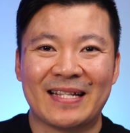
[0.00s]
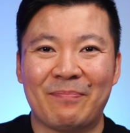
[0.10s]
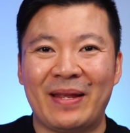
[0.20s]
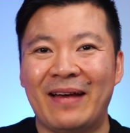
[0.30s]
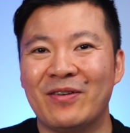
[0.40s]

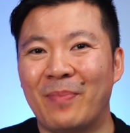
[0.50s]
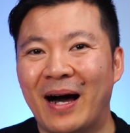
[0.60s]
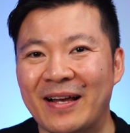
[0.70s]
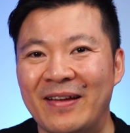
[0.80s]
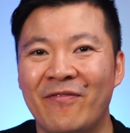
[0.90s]
like being able to
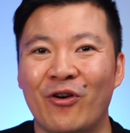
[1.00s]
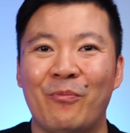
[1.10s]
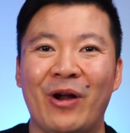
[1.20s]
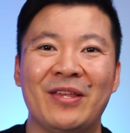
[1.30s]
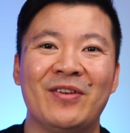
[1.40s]
bargain for a
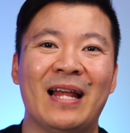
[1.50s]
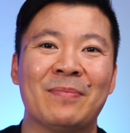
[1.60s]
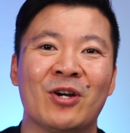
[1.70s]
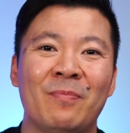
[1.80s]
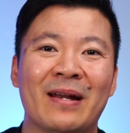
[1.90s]
brand new
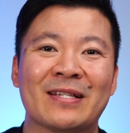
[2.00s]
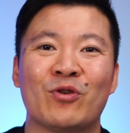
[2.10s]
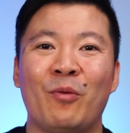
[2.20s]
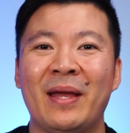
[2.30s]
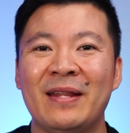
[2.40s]
laptop at a
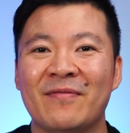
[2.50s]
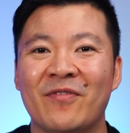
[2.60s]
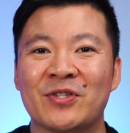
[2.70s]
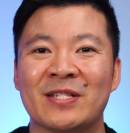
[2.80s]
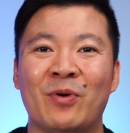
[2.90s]
swap meet
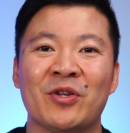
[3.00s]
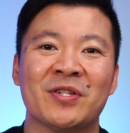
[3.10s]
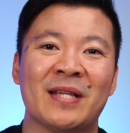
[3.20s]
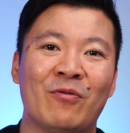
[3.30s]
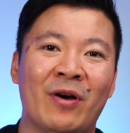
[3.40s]
versus
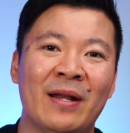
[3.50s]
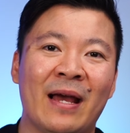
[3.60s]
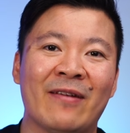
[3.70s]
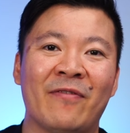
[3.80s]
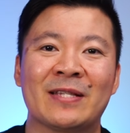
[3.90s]
purchasing one
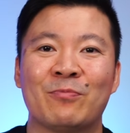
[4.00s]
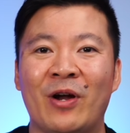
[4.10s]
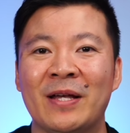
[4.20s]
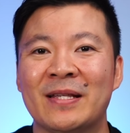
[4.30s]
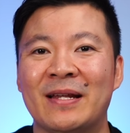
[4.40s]
at a fixed
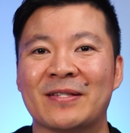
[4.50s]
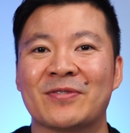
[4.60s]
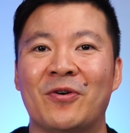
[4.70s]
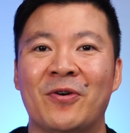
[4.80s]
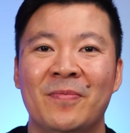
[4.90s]
price in a
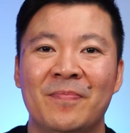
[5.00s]
store.